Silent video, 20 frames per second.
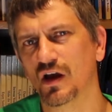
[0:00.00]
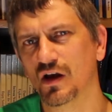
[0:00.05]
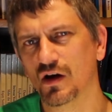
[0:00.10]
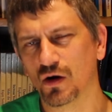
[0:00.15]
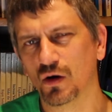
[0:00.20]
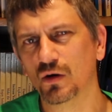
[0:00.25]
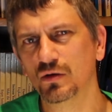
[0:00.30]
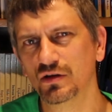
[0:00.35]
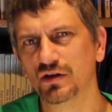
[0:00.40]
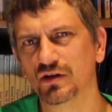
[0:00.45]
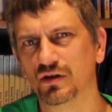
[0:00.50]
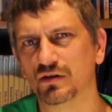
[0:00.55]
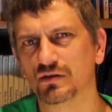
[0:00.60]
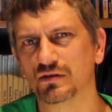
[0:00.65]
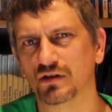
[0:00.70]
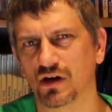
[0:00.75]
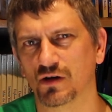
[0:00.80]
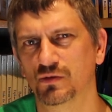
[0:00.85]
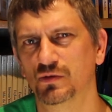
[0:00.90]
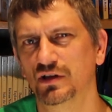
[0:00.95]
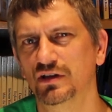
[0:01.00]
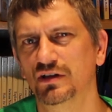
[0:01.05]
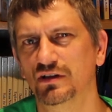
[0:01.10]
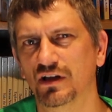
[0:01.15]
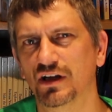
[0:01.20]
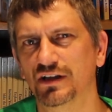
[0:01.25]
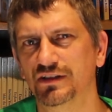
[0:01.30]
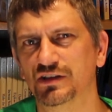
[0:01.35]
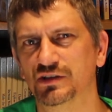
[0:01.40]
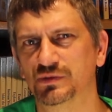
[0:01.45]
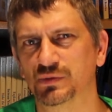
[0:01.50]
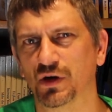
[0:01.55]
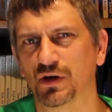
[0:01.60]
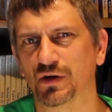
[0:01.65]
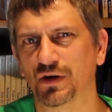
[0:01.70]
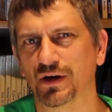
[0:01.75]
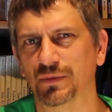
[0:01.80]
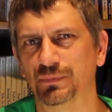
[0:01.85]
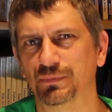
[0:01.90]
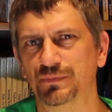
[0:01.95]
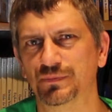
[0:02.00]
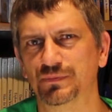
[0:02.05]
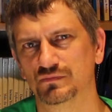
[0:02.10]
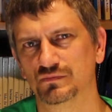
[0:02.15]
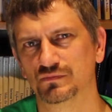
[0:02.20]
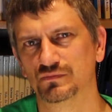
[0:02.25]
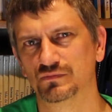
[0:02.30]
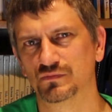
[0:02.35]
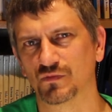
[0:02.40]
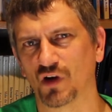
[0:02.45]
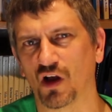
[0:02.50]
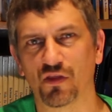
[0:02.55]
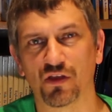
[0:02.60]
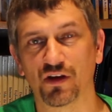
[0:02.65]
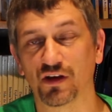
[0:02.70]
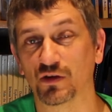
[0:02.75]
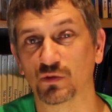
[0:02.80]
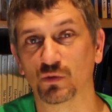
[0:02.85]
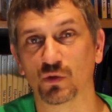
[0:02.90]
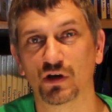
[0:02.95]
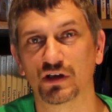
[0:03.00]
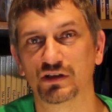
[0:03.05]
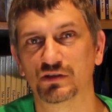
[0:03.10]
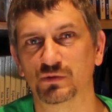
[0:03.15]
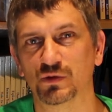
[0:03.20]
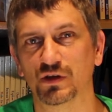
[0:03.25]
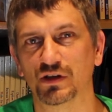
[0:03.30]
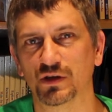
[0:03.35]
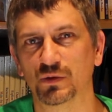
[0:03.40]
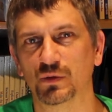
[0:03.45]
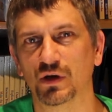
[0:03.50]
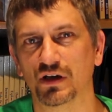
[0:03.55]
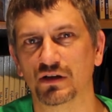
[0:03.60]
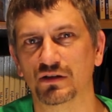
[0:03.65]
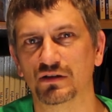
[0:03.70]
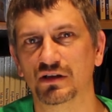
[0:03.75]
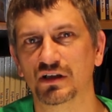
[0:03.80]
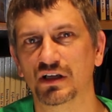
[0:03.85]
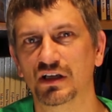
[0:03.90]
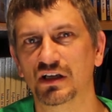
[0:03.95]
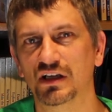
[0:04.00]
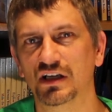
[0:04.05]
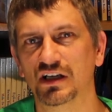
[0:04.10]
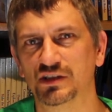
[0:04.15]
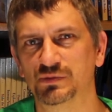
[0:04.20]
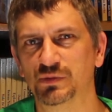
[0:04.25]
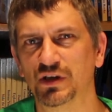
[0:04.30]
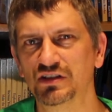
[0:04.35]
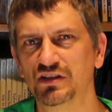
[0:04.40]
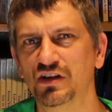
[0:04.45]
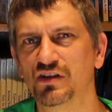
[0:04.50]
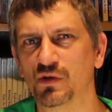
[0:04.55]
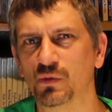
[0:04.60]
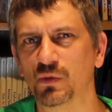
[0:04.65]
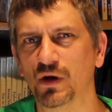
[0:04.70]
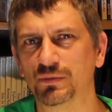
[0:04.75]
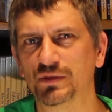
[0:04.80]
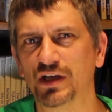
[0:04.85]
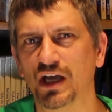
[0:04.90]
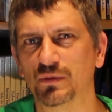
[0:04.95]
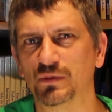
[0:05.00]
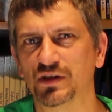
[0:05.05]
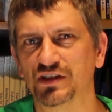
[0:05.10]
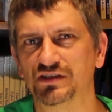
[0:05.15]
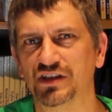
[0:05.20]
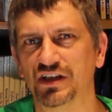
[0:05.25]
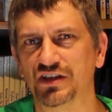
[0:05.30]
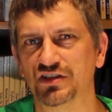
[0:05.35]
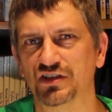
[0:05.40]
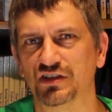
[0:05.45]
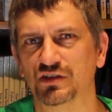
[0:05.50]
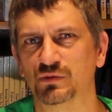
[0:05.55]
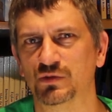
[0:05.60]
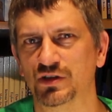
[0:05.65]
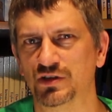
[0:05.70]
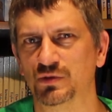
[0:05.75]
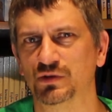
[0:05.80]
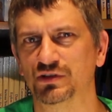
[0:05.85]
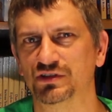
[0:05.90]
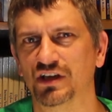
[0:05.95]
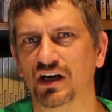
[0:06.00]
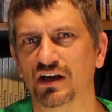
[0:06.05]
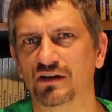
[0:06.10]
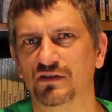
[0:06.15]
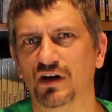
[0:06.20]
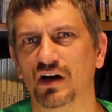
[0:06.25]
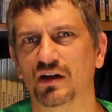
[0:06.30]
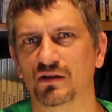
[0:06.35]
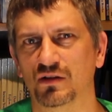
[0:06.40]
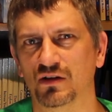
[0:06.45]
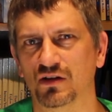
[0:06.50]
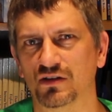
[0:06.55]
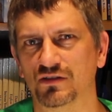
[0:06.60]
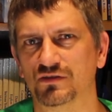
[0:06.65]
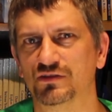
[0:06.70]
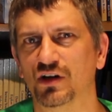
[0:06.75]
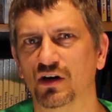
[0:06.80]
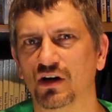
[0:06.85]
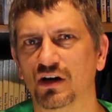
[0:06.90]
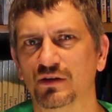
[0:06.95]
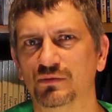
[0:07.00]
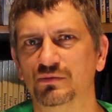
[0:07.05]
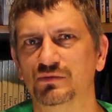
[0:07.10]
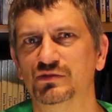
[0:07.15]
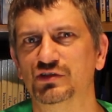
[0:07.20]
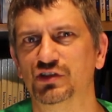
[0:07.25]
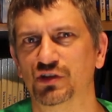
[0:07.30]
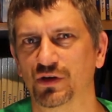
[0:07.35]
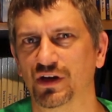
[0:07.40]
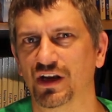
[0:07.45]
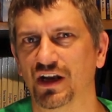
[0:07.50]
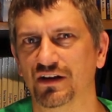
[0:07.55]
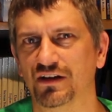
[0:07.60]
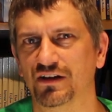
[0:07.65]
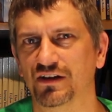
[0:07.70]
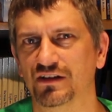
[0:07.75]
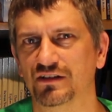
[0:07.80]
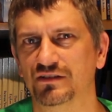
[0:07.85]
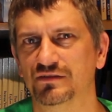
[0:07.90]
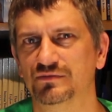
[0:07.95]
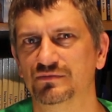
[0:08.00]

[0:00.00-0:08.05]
All in all, I really like this program. I think it works really well, especially the webcam extension, which will save a lot of time during editing.